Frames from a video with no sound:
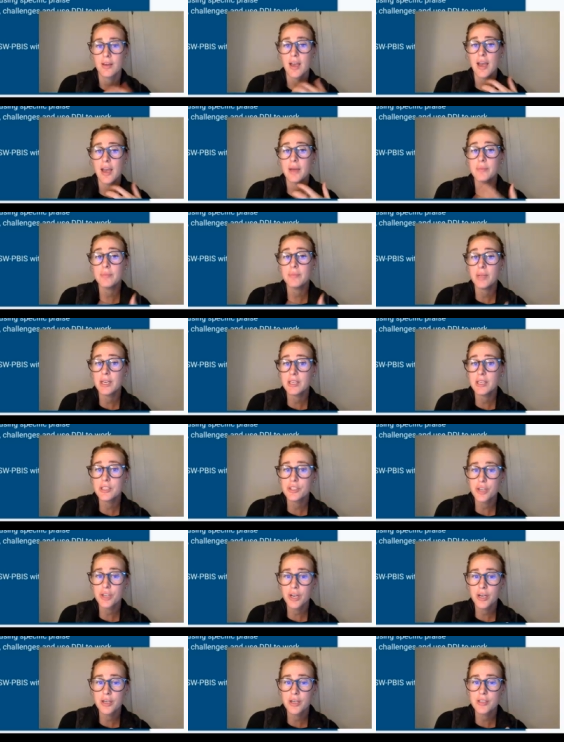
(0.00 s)

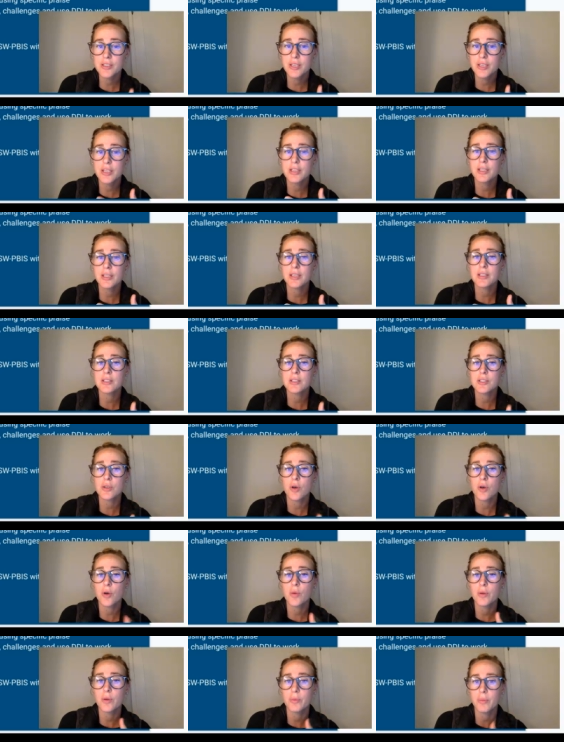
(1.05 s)
Administrators can
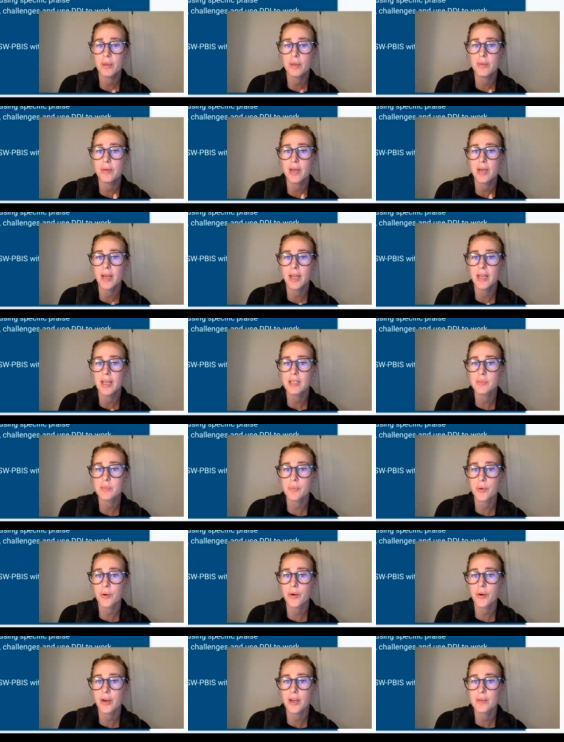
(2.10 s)
consult with PBIS
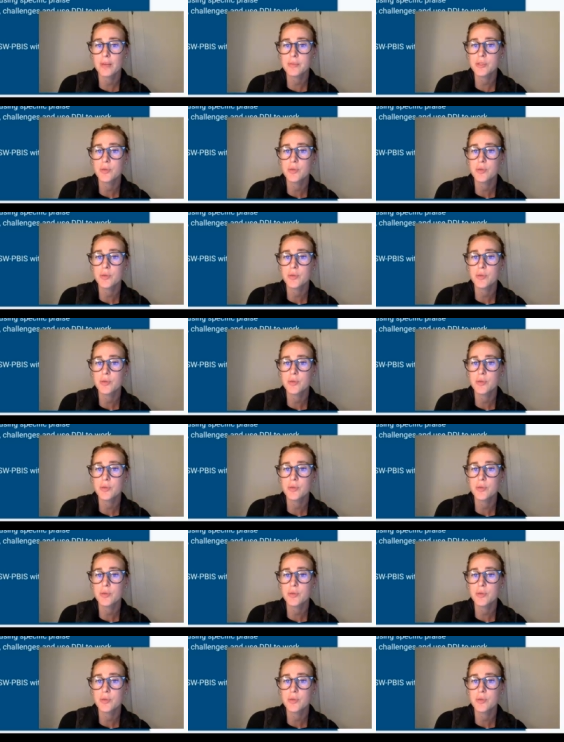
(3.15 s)
programs